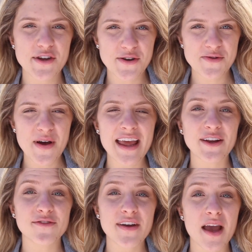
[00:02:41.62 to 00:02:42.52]
for you
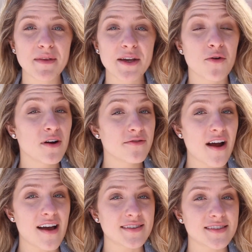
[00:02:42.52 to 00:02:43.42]
and your family or
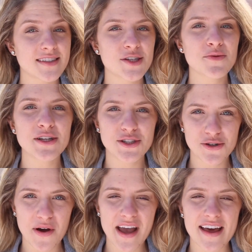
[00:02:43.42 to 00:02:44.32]
friends to
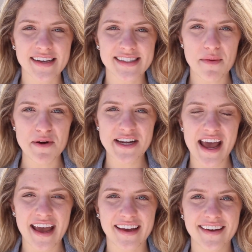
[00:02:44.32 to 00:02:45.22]
enjoy on a summer
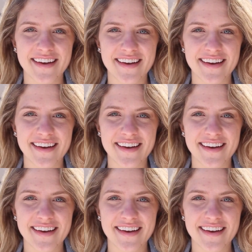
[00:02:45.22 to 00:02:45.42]
day.